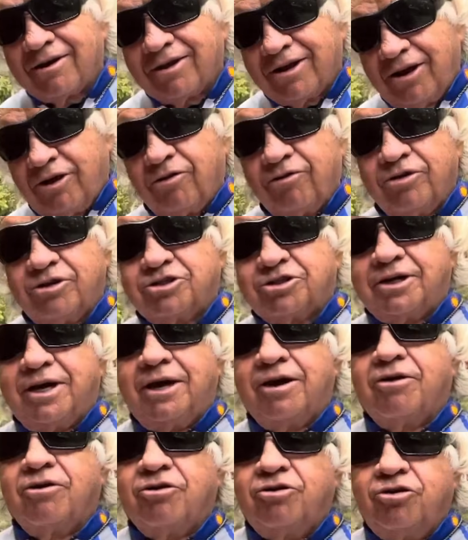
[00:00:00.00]
get on this
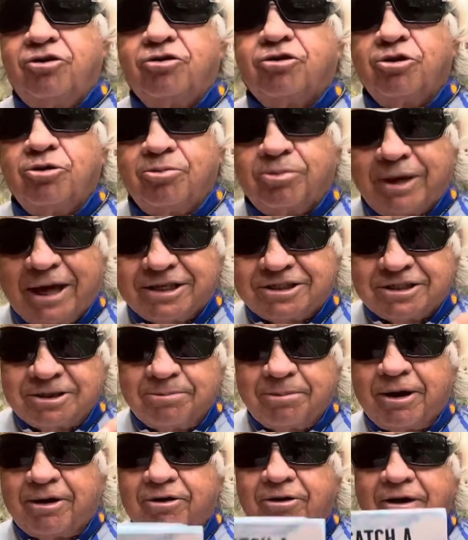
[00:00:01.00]
channel on YouTube, Catch a
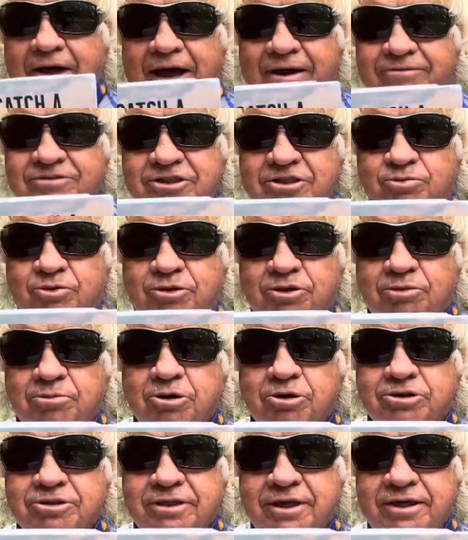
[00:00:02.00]
Better Life, just what the
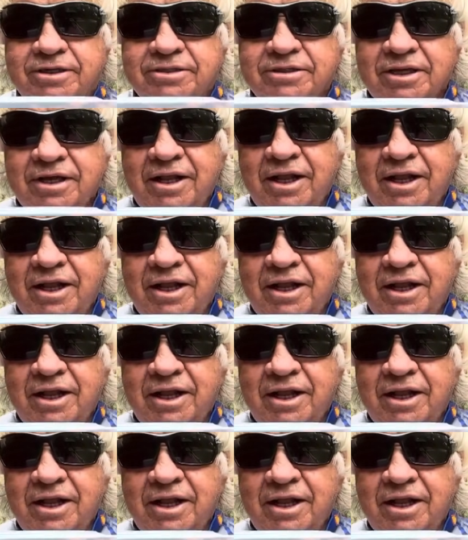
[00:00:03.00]
book says.